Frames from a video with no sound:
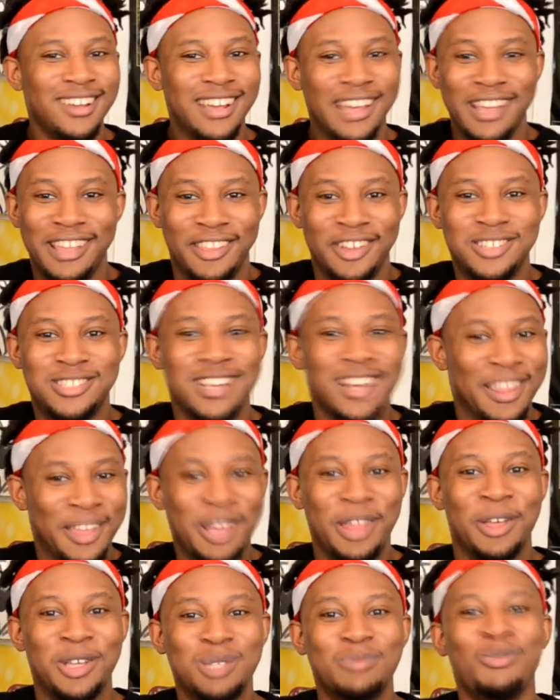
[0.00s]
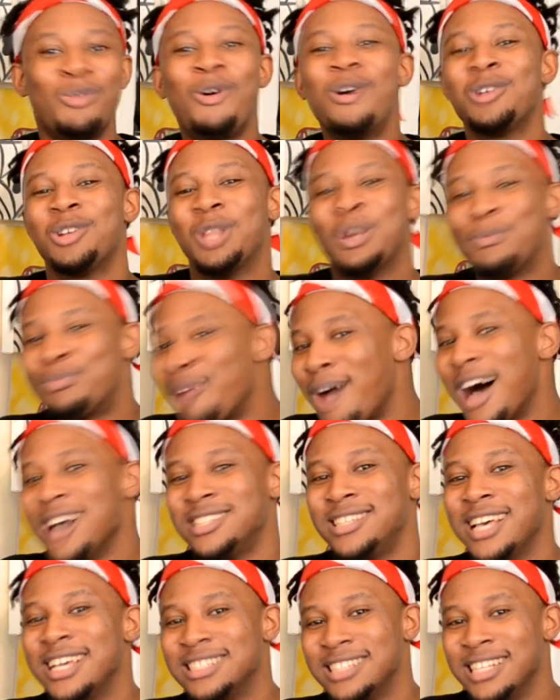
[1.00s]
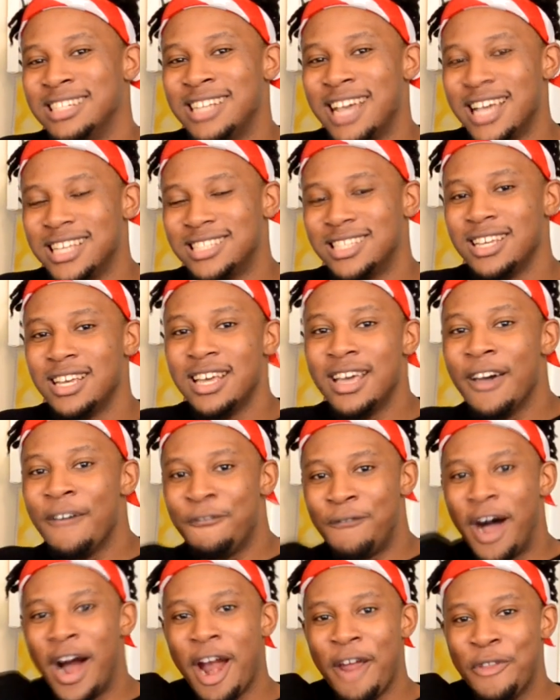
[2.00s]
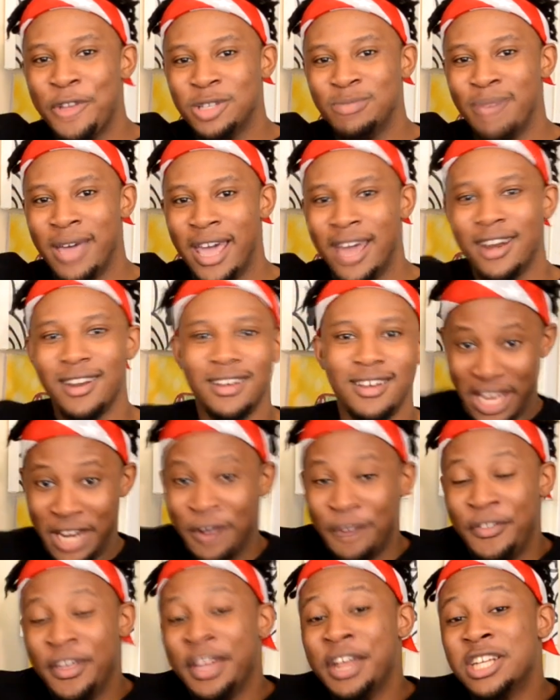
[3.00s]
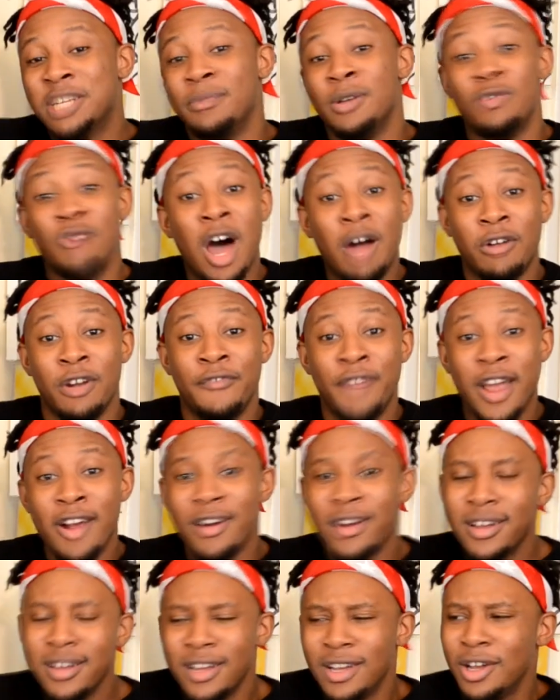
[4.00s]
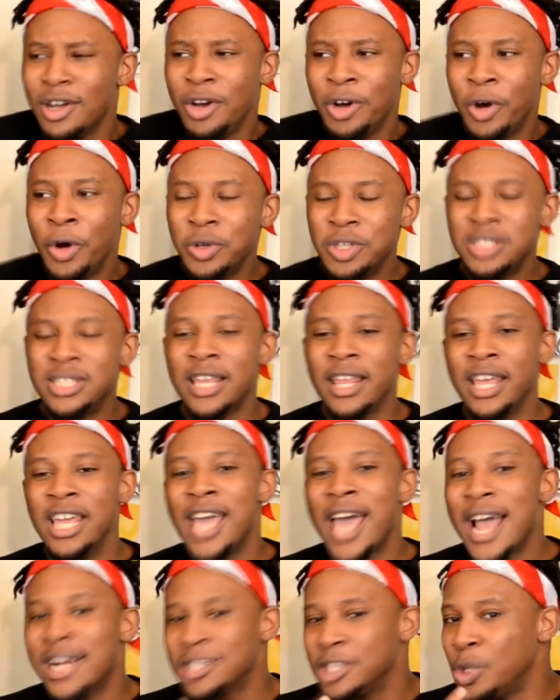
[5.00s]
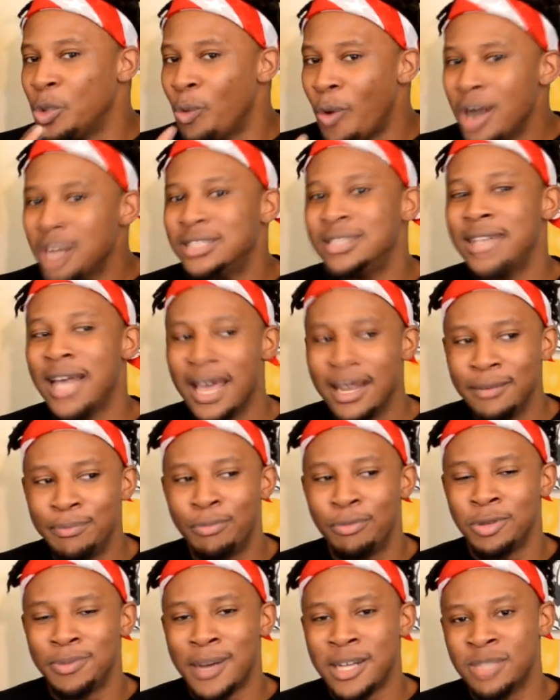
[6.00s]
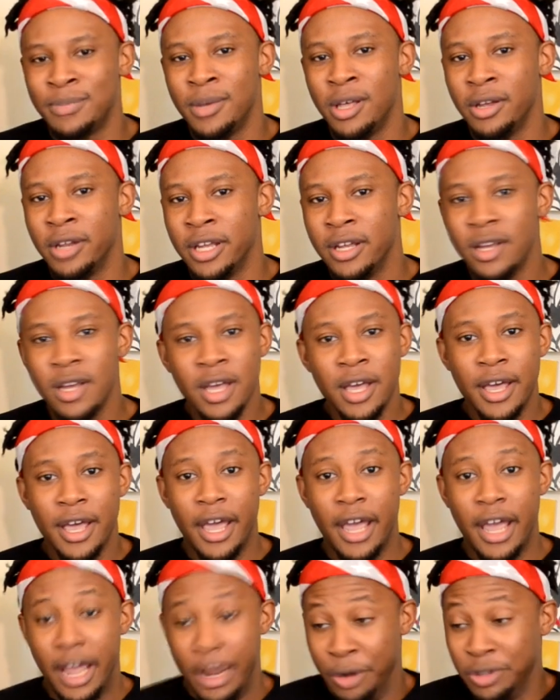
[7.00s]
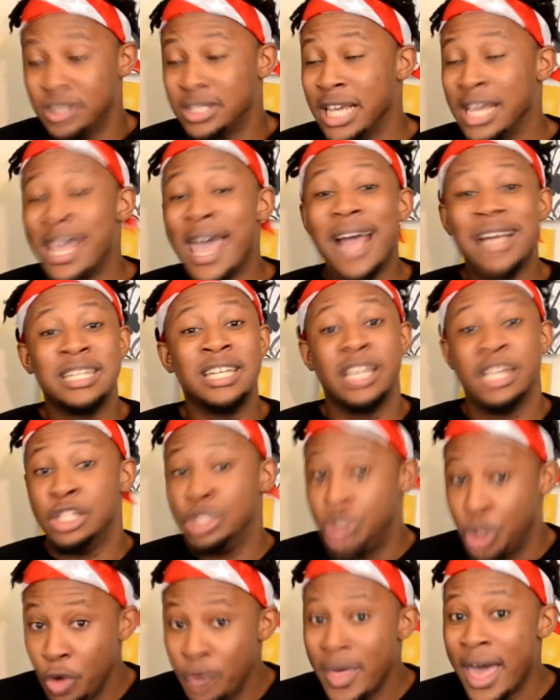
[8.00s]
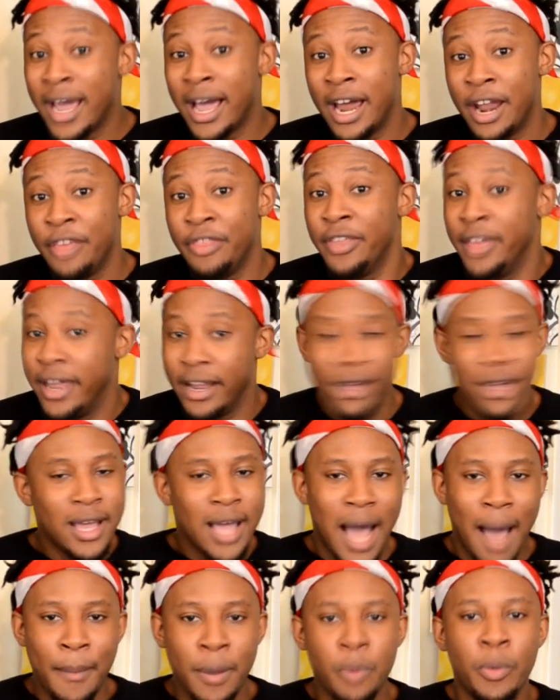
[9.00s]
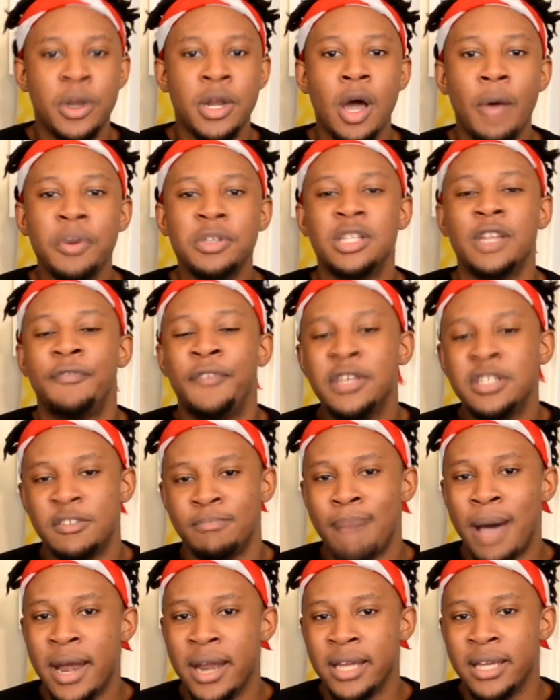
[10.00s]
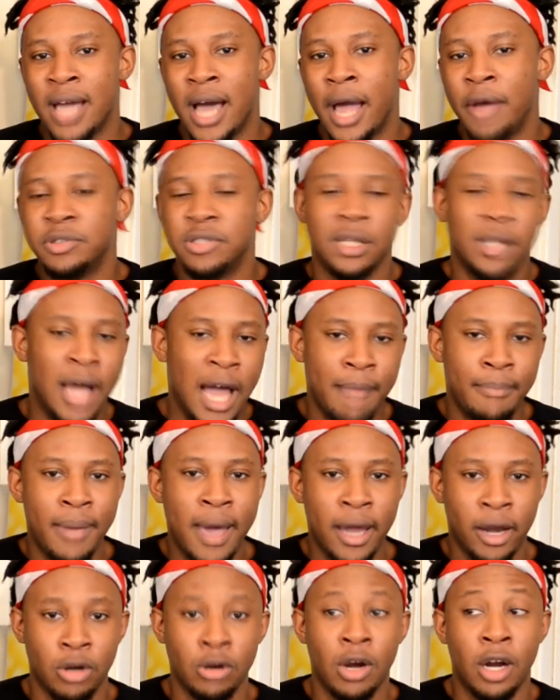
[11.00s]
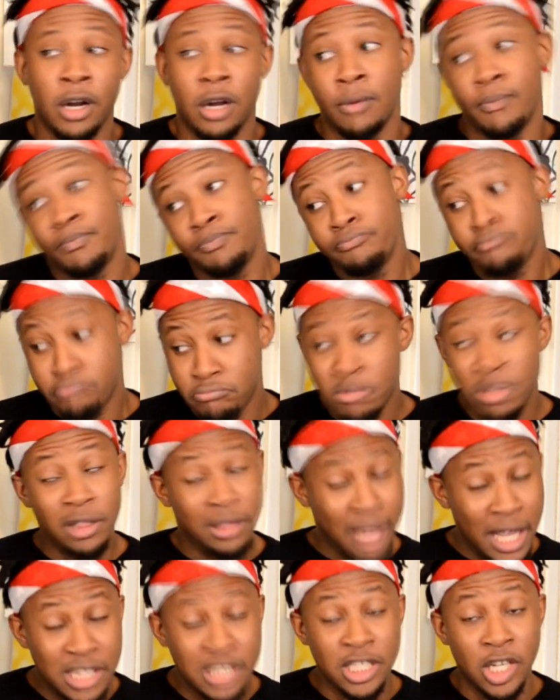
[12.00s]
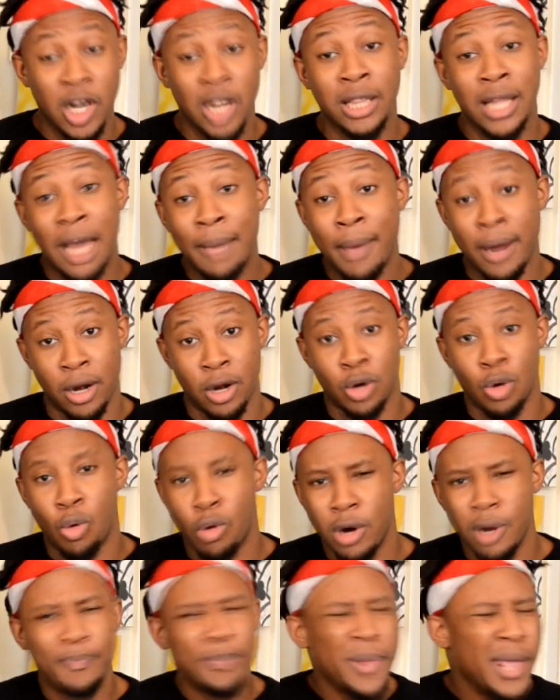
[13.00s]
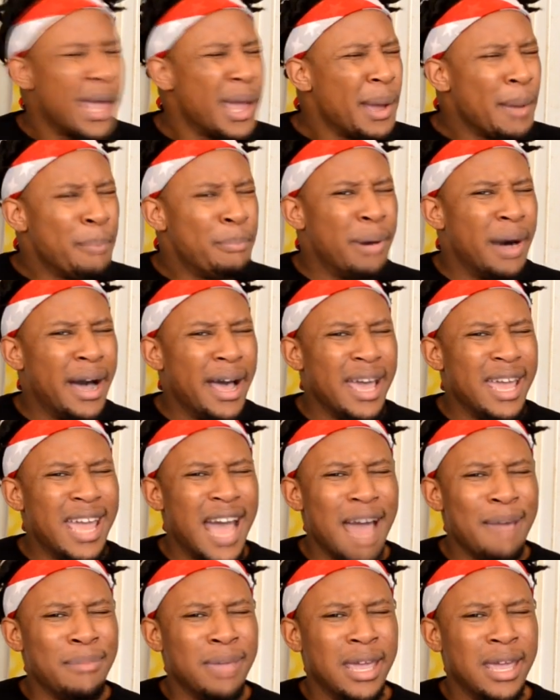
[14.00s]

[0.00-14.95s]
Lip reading: There's more to the process than just fire this man. And you think it should be Ron Rivera. Who's to say that he actually wants that responsibility? And who's to say he actually can do that kind of thing? I mean, we know he's a defensive-minded guy who's a linebacker on a legendary linebacker corps. But, I